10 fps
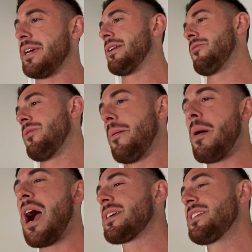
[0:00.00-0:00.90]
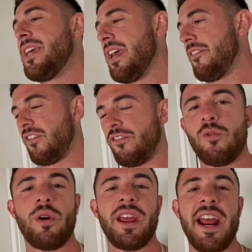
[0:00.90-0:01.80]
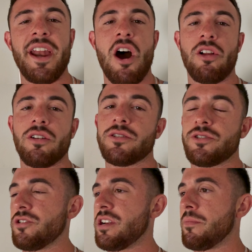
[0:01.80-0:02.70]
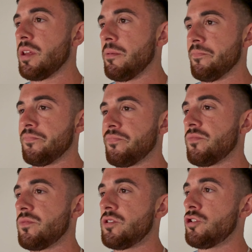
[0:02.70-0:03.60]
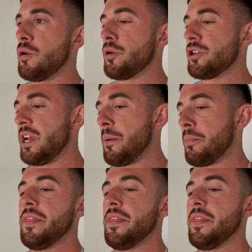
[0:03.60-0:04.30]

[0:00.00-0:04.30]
I can do an epoxy kit for $48 or something super cheap.